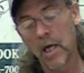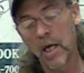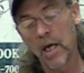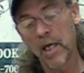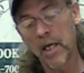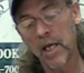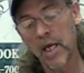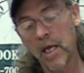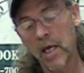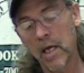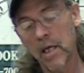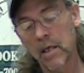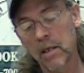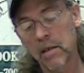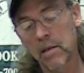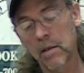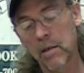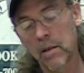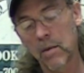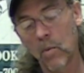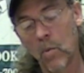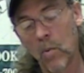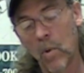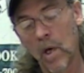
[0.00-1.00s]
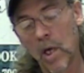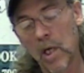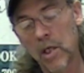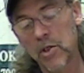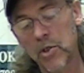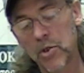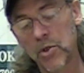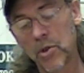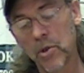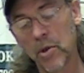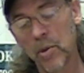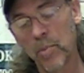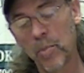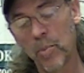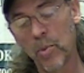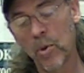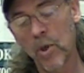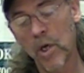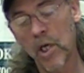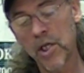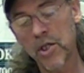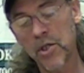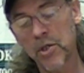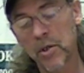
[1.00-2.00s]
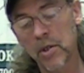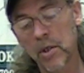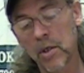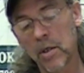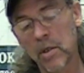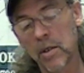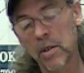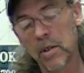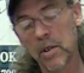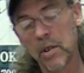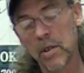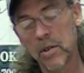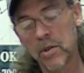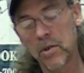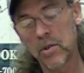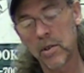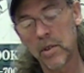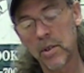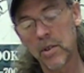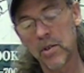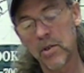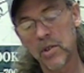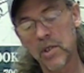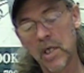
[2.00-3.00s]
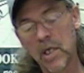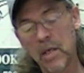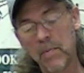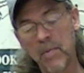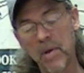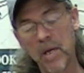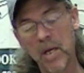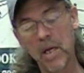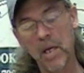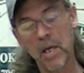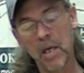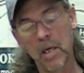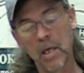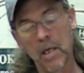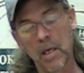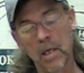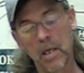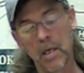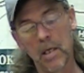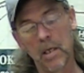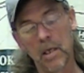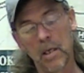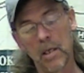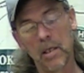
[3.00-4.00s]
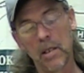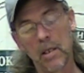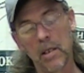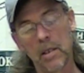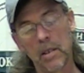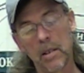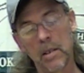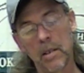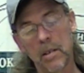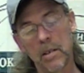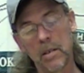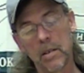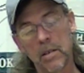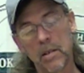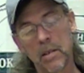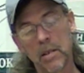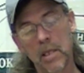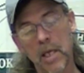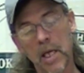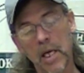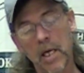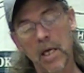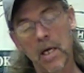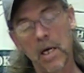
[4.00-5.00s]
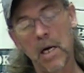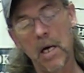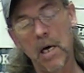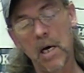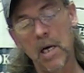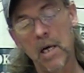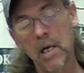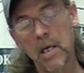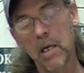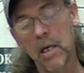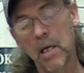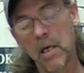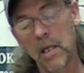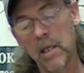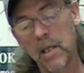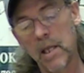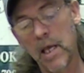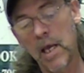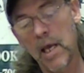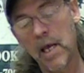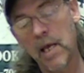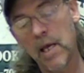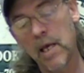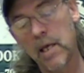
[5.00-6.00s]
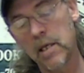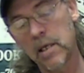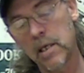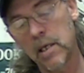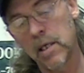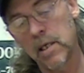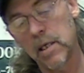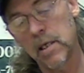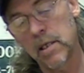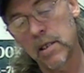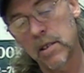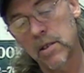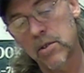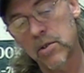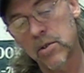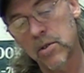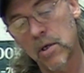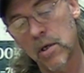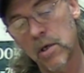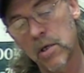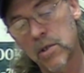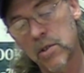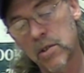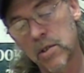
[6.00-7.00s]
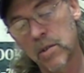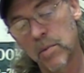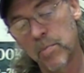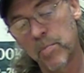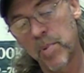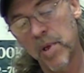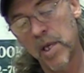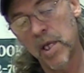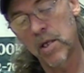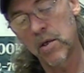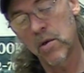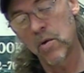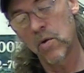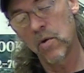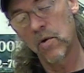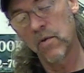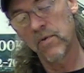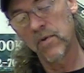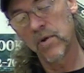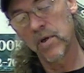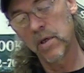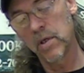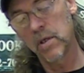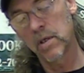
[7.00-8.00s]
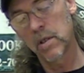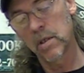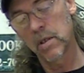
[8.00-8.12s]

Again, watch your pressure. You see me take a honk on that and it starts to bend over.